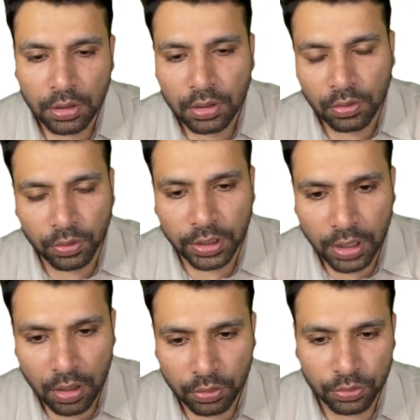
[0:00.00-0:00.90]
Okay,
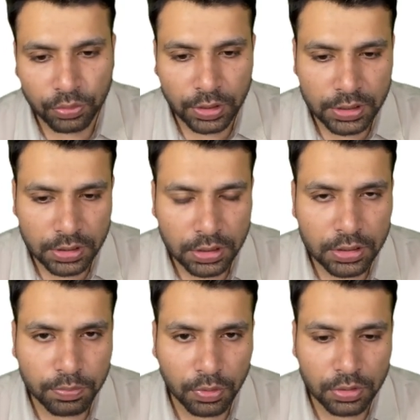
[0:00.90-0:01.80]
how to assess
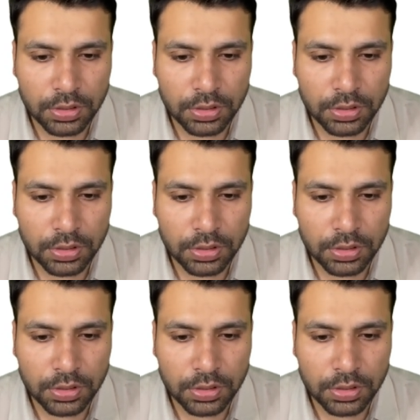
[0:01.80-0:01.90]
response?